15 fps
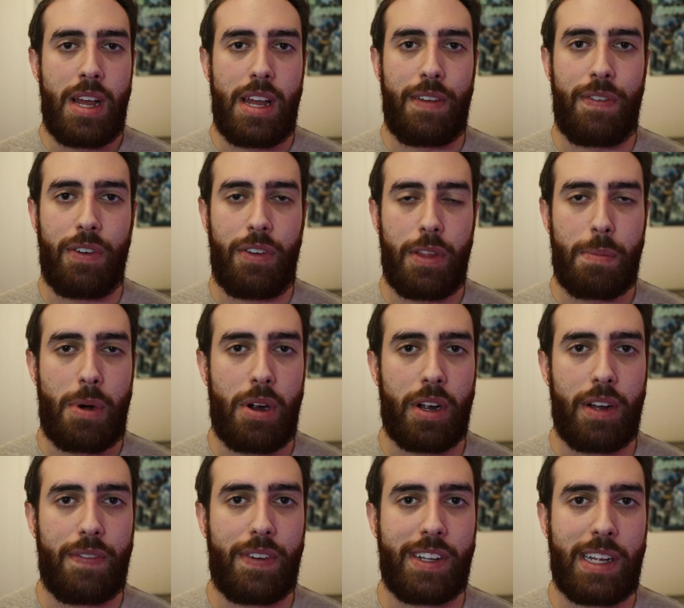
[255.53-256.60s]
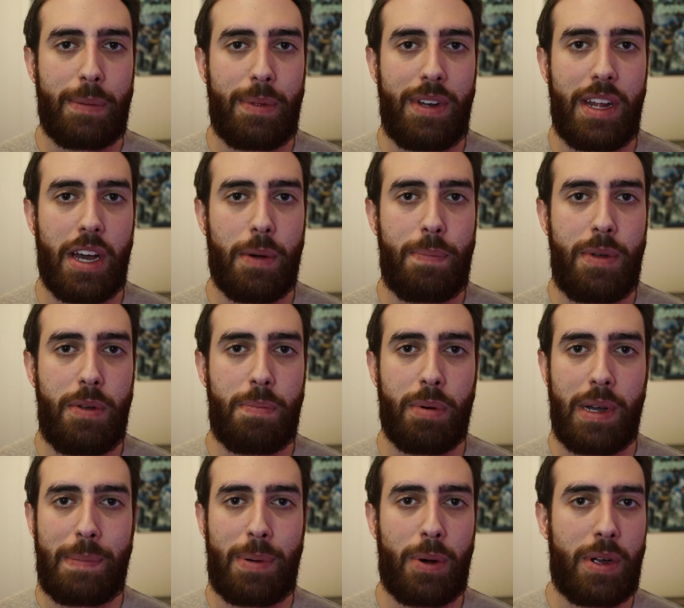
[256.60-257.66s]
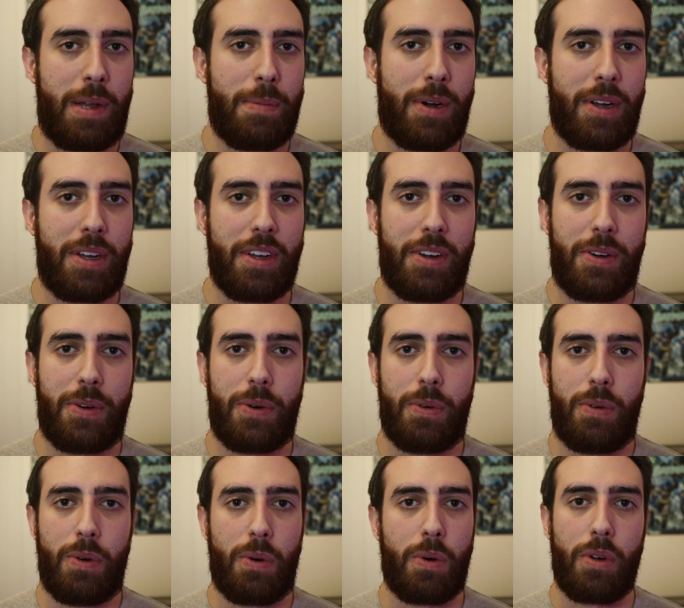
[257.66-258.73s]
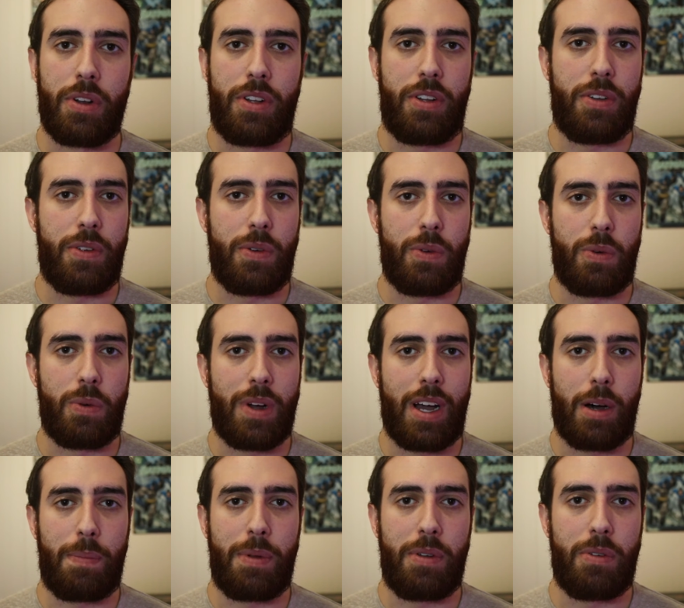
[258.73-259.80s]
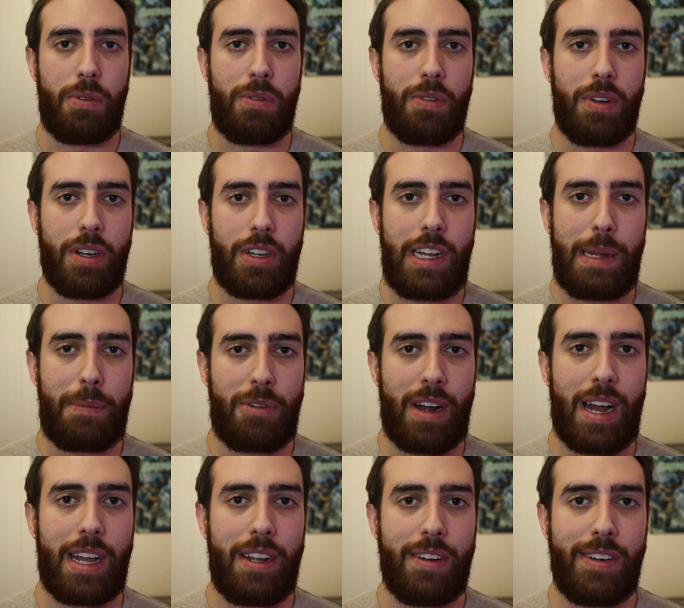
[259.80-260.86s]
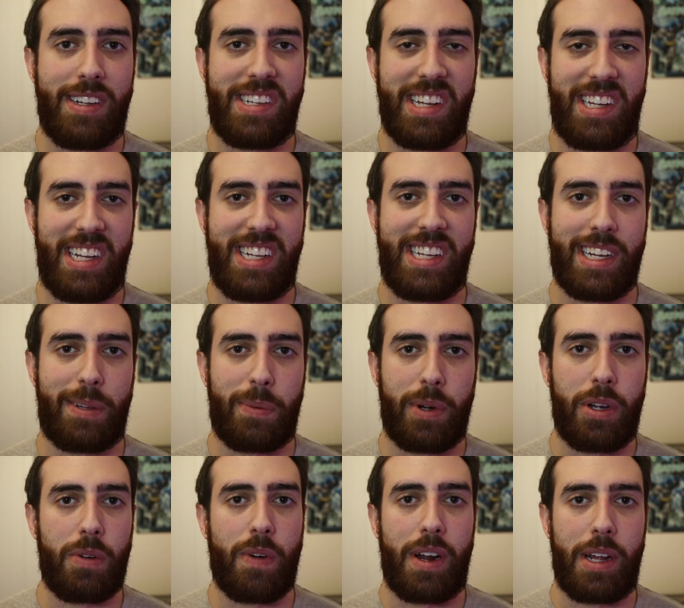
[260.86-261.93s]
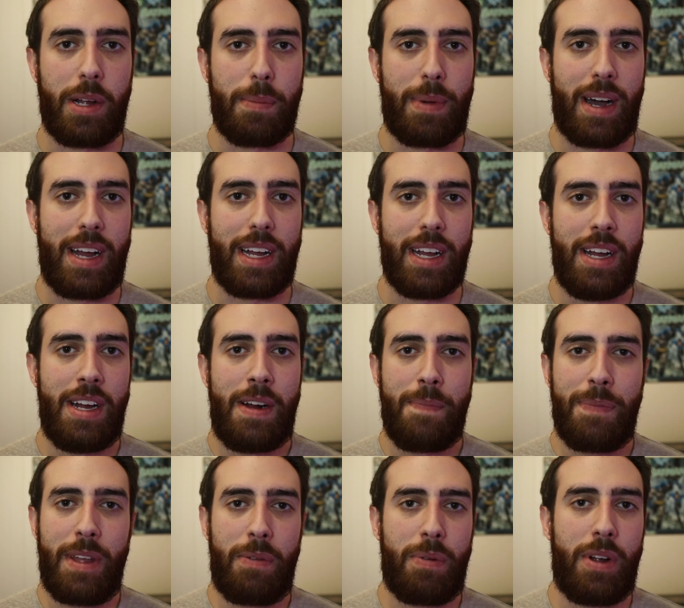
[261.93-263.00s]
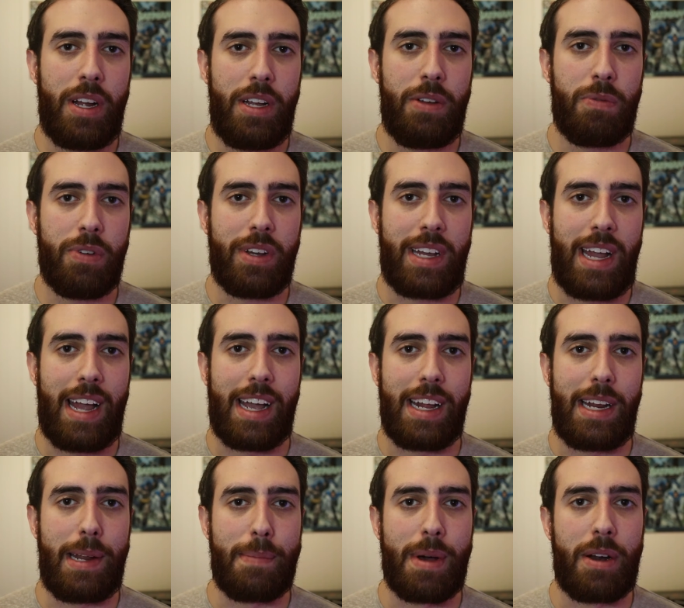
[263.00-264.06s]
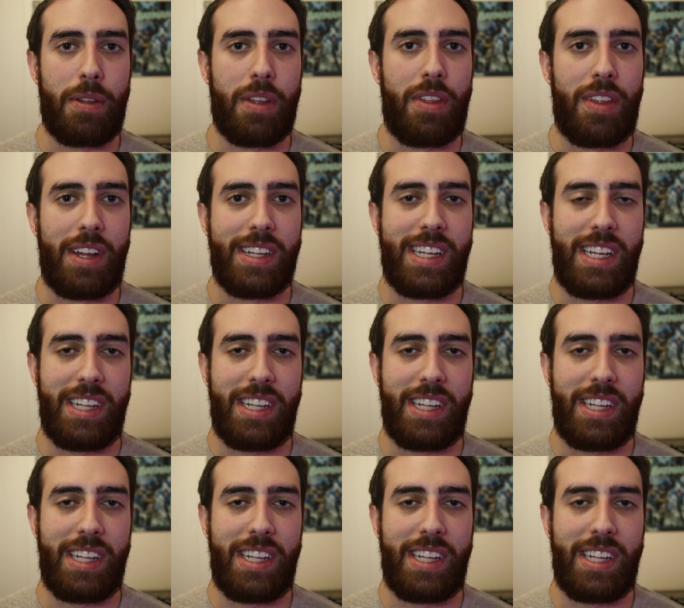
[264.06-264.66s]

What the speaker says: If you're in the market for something to help you play Pokemon Go or to help you keep track of your statistics while you're riding your bike, you really can't get any better than this.